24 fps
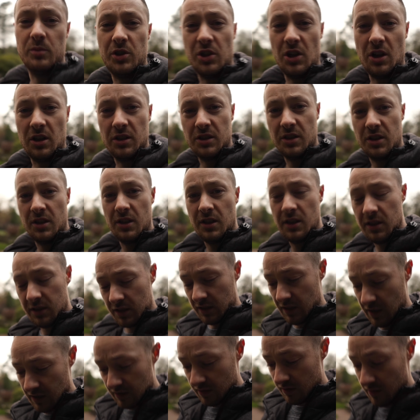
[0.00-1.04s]
shots,
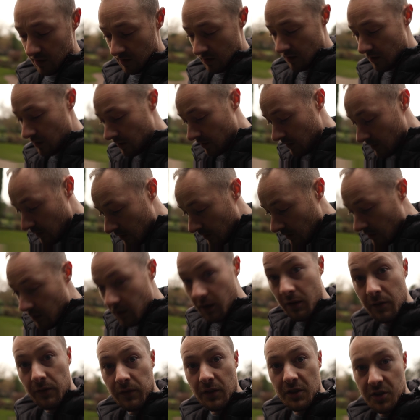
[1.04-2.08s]
so
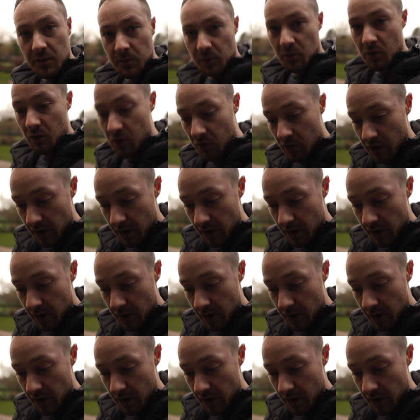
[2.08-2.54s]
hopefully some are all